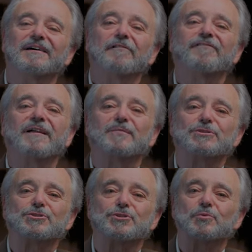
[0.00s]
A famous
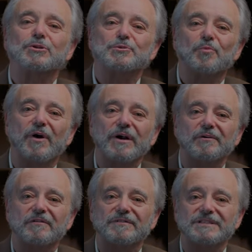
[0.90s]
Jewish
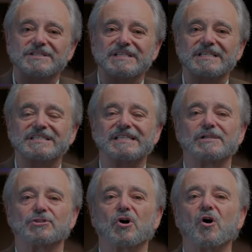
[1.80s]
prayer of this season
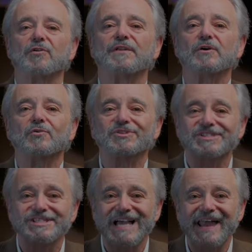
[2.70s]
is called the
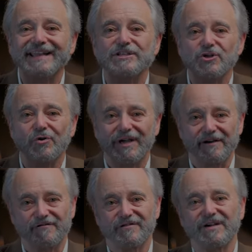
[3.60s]
Unetanneh
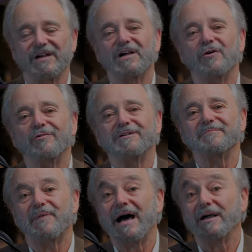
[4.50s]
Tokef,
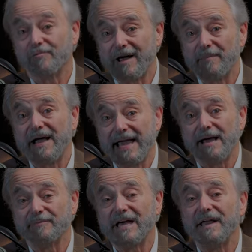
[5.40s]
written by Rabbi
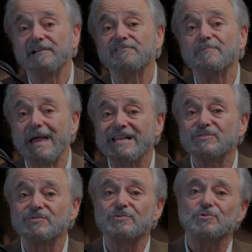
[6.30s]
Amnon of
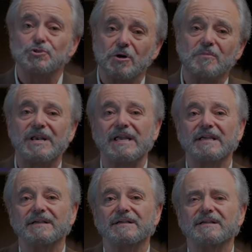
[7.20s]
Mainz, Germany.
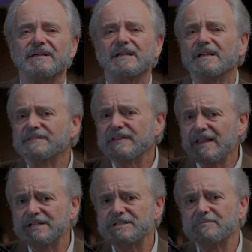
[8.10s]
The
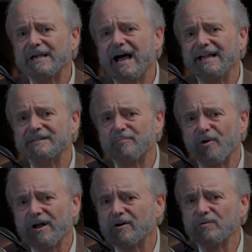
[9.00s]
legend behind the
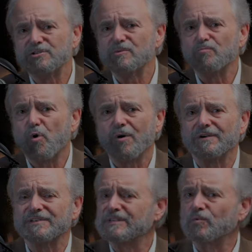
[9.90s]
prayer is
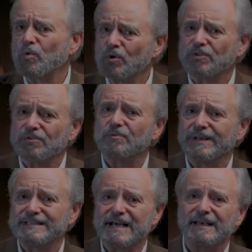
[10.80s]
important and worth
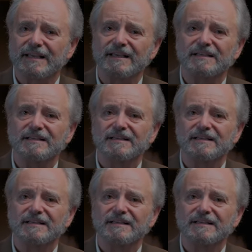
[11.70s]
retelling.